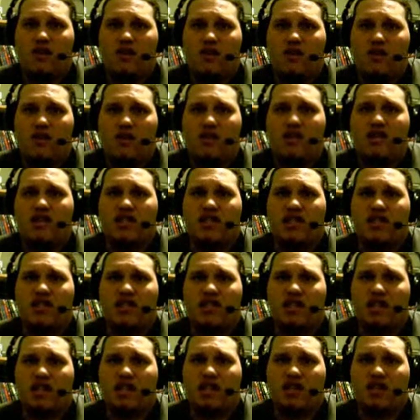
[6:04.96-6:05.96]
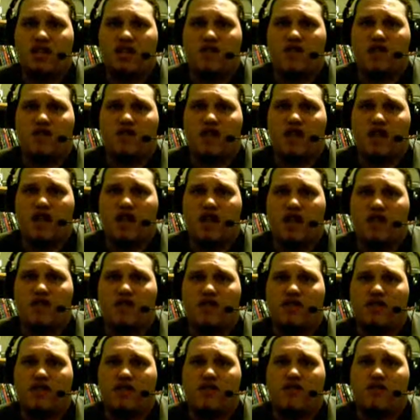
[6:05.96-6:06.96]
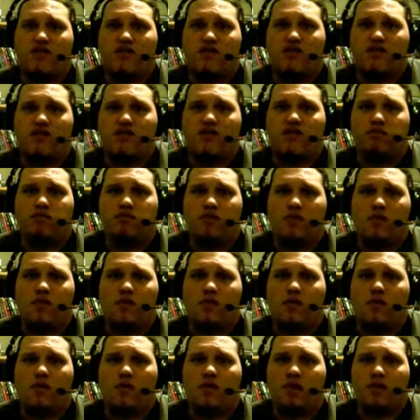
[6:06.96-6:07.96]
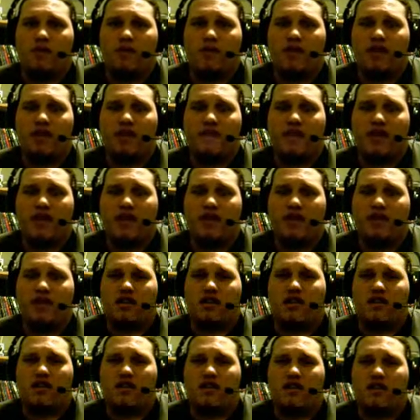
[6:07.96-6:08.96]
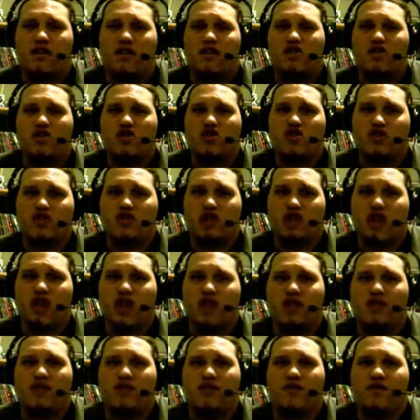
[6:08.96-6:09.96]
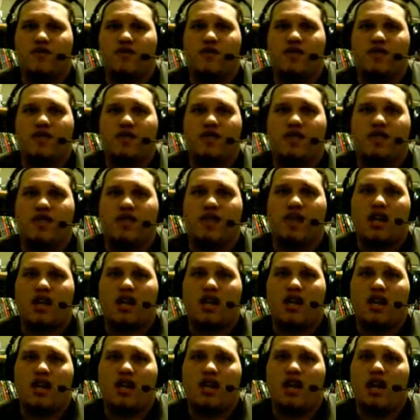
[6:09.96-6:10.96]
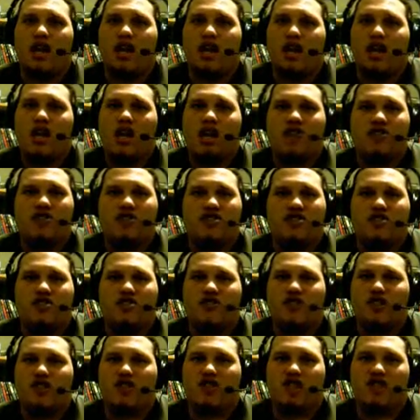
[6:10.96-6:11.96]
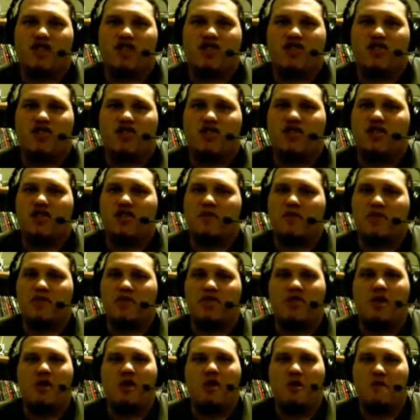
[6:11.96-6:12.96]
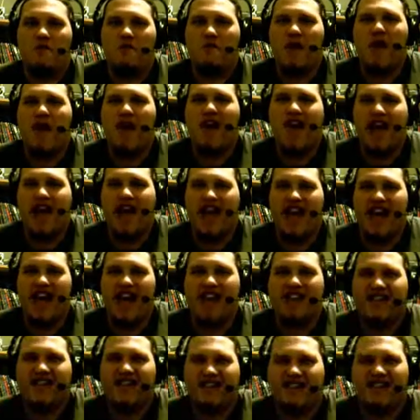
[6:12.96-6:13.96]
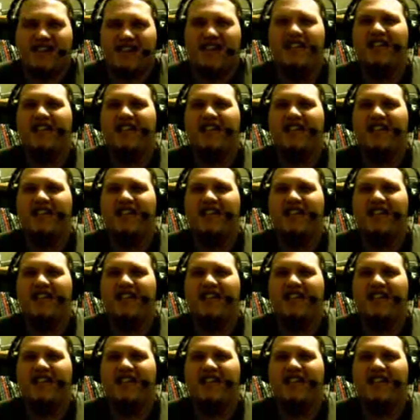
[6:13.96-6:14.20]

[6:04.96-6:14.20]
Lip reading: When I saw that at E3, I was sitting there blown away about the fact that they can even try to do something like that. I just know the latency is going to be so bad.